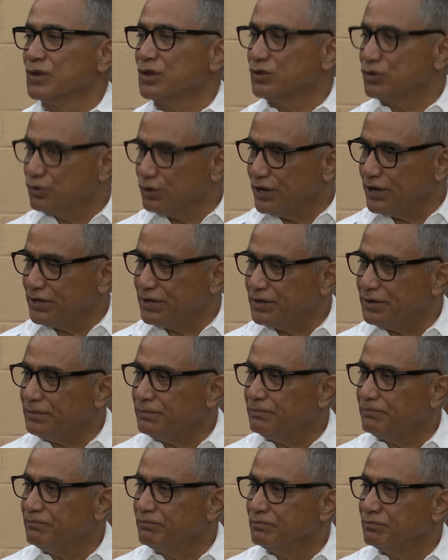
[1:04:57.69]
Together,
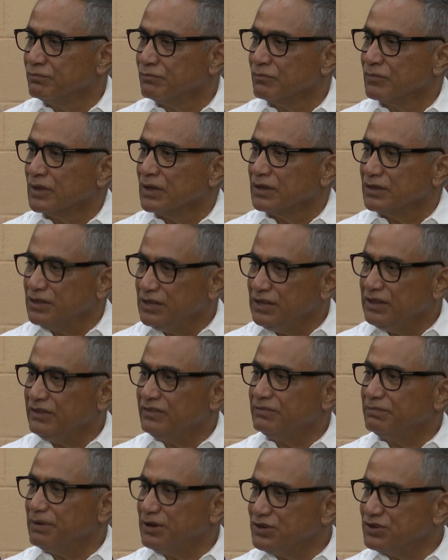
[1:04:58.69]

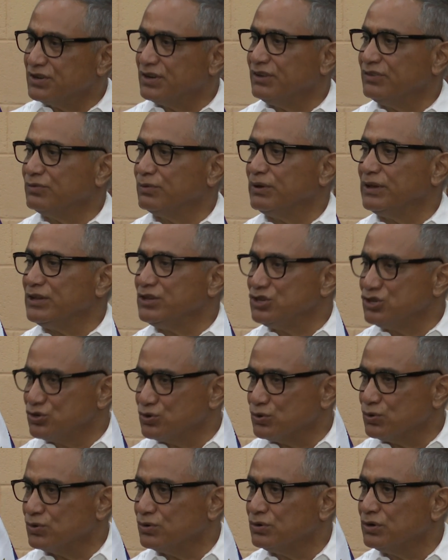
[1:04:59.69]
these measures will
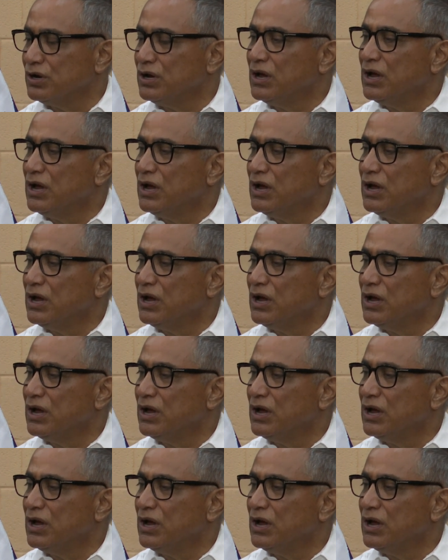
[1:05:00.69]
ensure